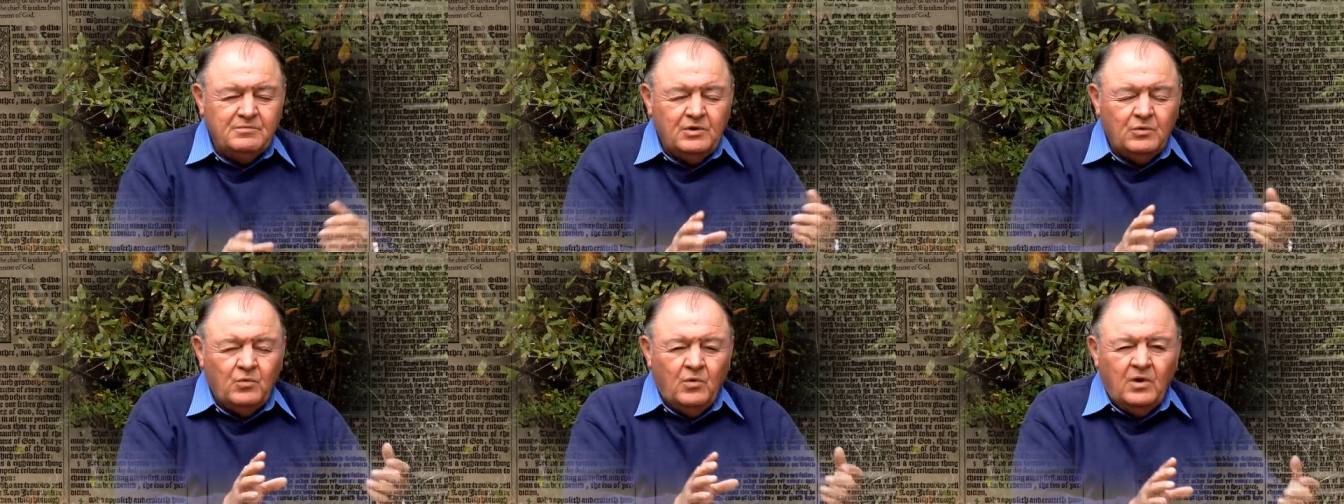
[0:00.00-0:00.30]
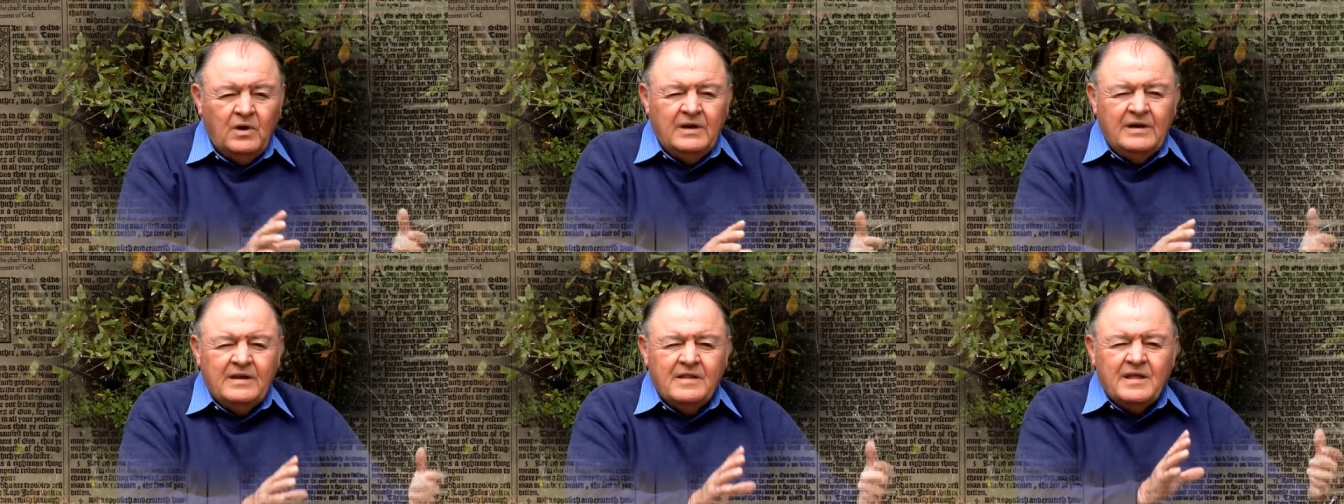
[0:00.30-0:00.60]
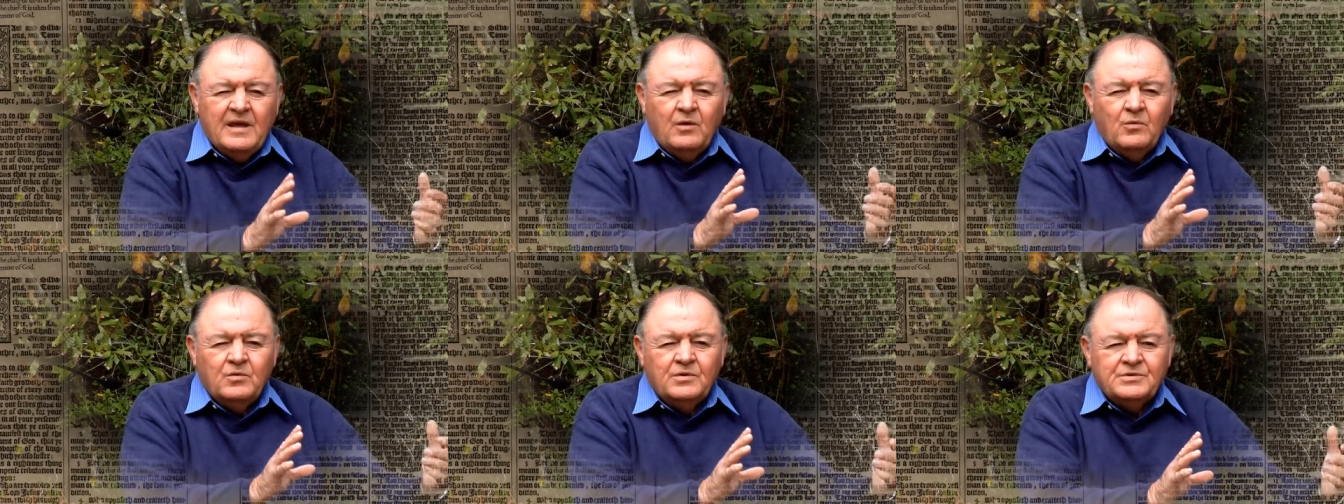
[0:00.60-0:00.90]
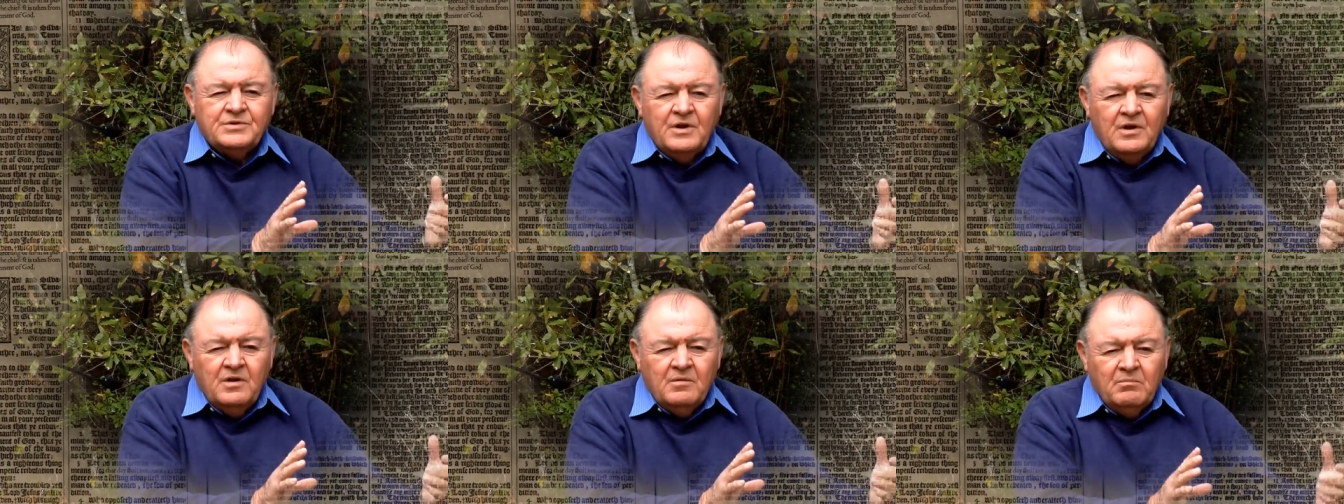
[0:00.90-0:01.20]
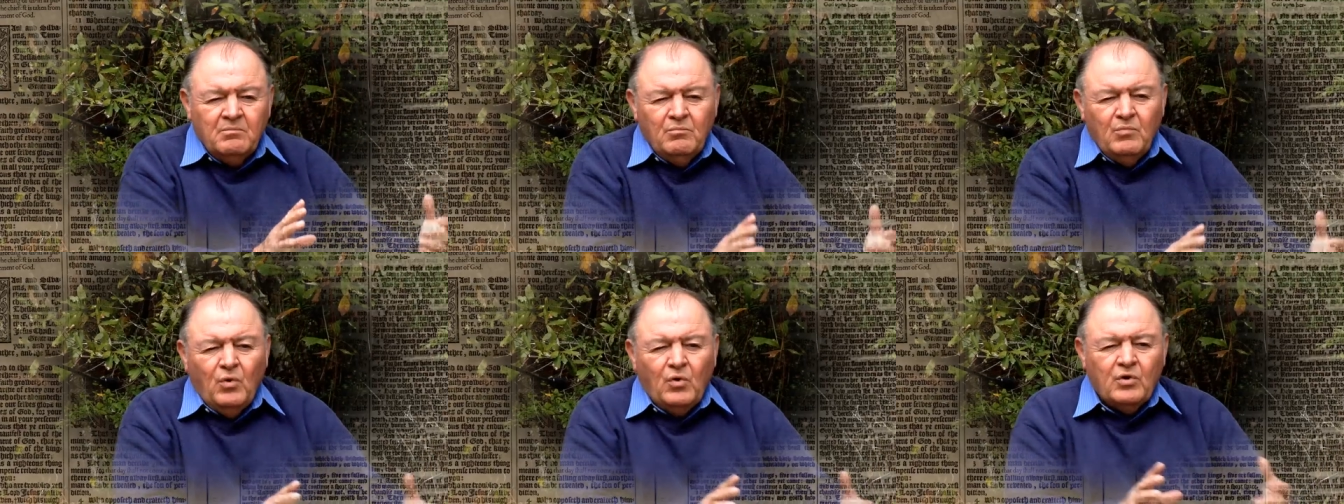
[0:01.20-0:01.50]
but one that was
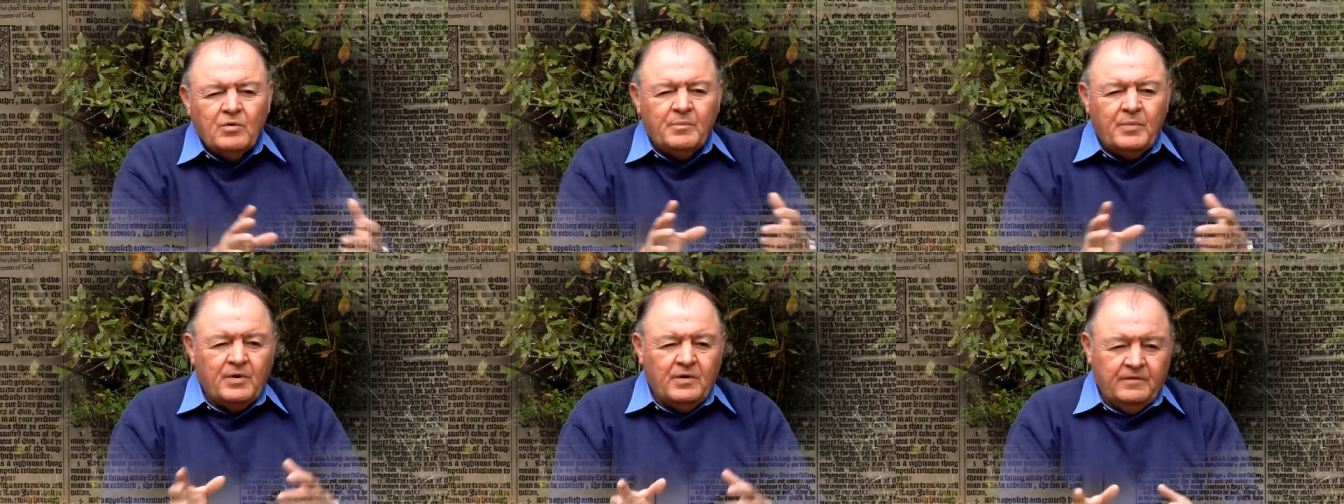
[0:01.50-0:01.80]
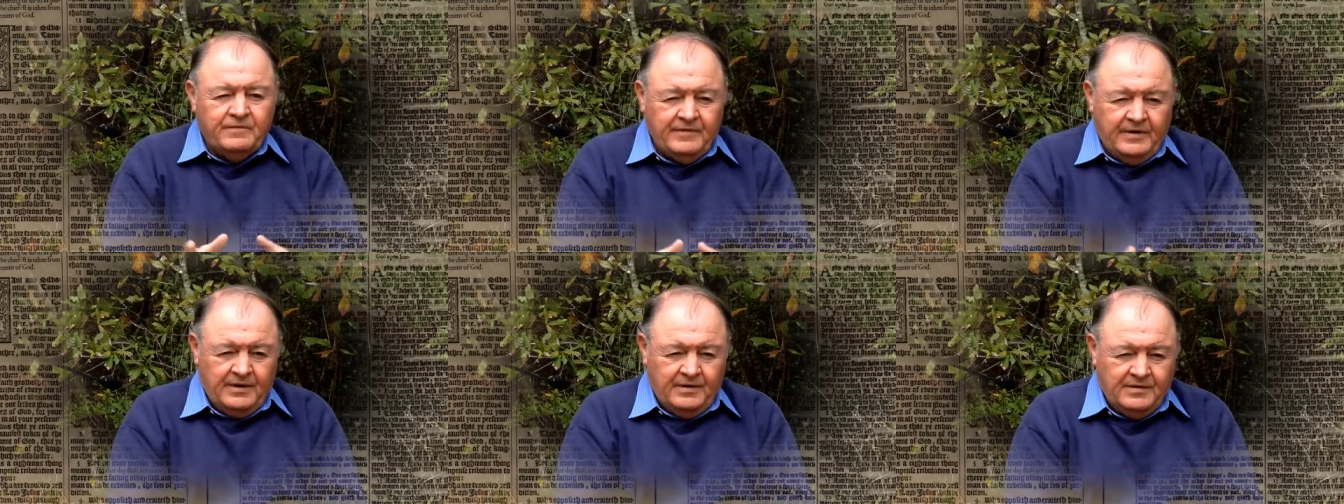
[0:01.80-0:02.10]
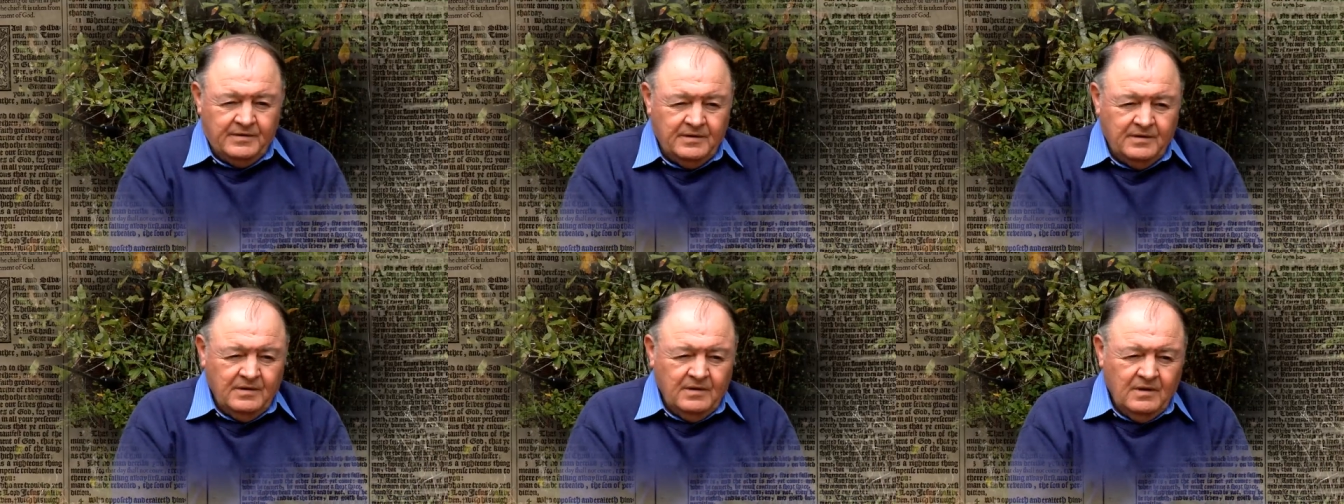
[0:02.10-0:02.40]
more perfect.